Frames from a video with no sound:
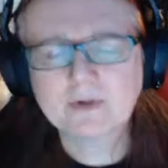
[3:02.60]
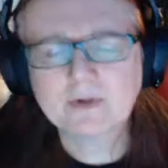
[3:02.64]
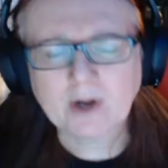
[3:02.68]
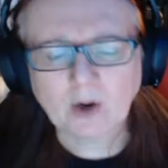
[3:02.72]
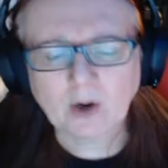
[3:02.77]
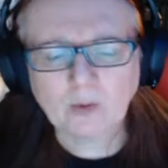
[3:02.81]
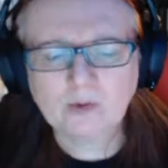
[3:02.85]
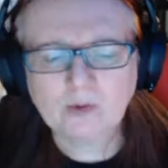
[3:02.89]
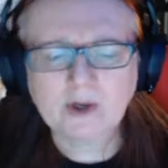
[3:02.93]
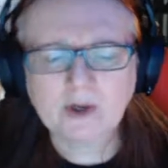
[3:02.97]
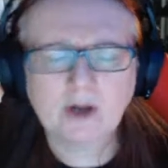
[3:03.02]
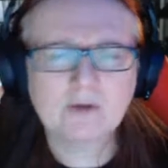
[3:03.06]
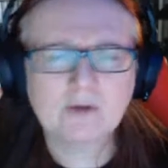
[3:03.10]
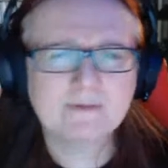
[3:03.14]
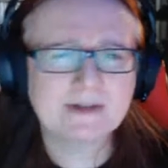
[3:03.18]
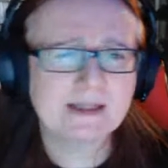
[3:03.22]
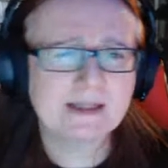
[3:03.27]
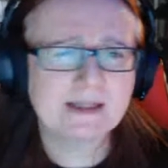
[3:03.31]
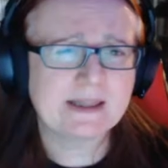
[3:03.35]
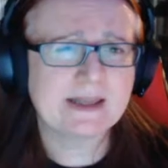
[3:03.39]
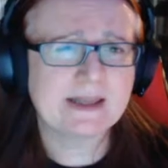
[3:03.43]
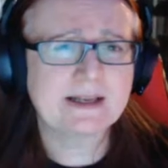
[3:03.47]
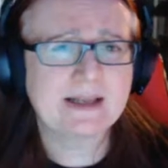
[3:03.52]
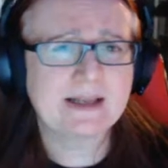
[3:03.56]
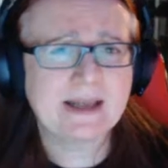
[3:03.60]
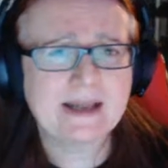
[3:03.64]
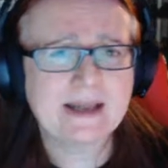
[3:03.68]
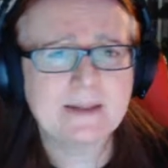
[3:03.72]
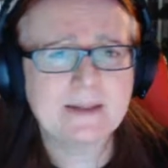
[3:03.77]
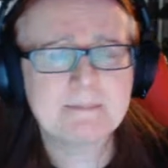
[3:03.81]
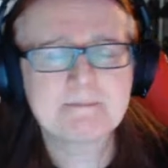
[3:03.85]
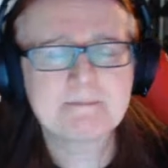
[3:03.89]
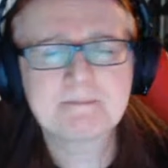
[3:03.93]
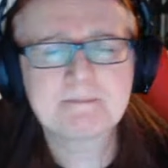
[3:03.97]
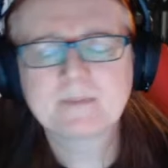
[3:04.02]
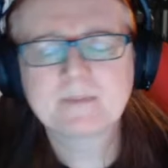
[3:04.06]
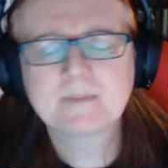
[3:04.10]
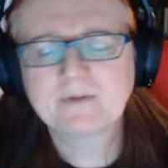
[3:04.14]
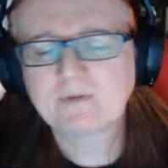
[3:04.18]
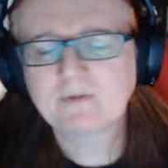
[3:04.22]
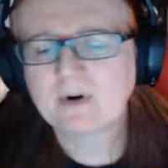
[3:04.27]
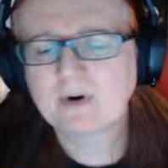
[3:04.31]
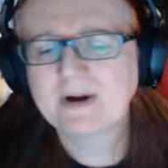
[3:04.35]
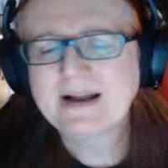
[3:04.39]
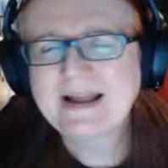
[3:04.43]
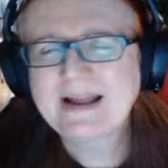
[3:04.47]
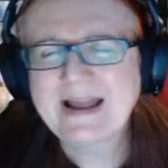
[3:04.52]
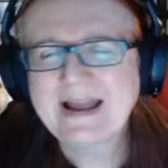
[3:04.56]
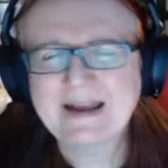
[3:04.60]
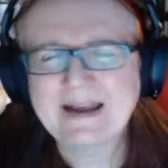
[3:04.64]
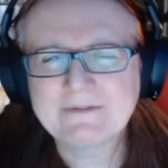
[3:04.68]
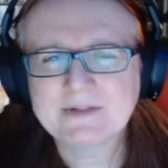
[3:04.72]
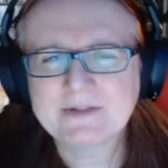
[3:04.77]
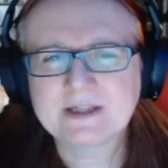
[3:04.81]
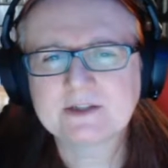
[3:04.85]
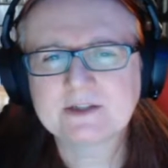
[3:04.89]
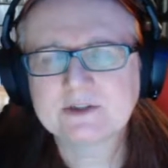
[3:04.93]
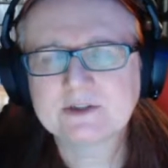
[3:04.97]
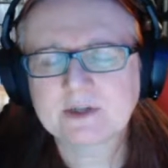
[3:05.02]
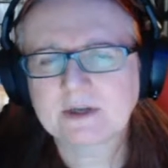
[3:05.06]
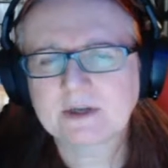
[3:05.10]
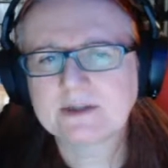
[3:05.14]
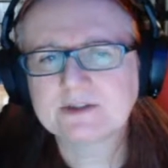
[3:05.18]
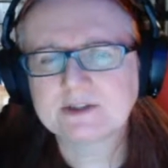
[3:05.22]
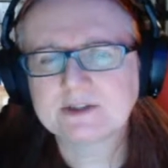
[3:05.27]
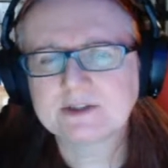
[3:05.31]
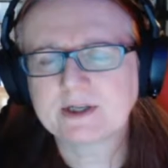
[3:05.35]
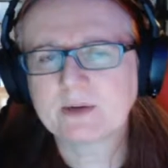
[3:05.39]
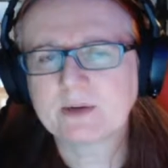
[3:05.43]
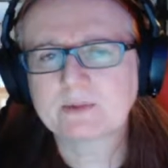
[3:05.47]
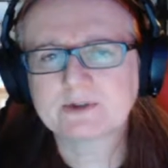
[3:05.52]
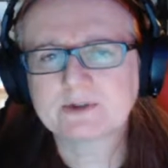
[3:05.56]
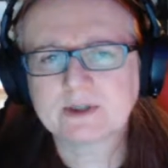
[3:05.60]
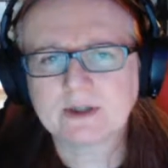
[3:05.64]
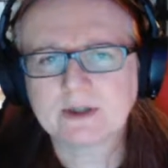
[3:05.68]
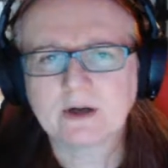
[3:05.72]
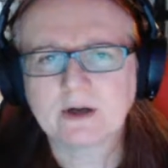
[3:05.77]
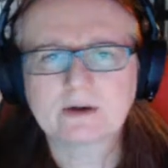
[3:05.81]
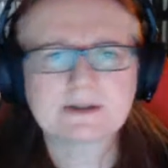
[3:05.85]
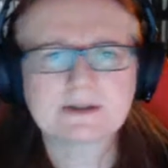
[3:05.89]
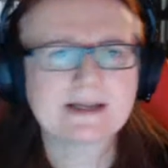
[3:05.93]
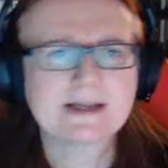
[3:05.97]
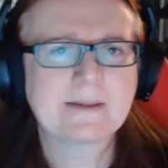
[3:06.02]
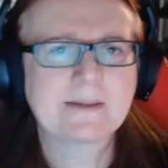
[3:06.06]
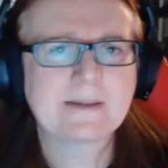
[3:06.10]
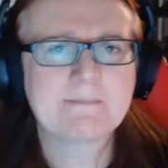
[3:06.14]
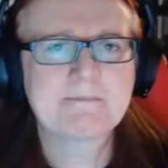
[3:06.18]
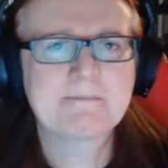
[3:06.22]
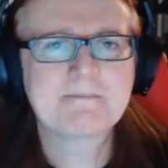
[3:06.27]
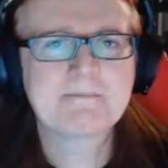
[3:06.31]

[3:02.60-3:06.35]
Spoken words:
the whole COVID thing hit, before everything started to go into lockdown.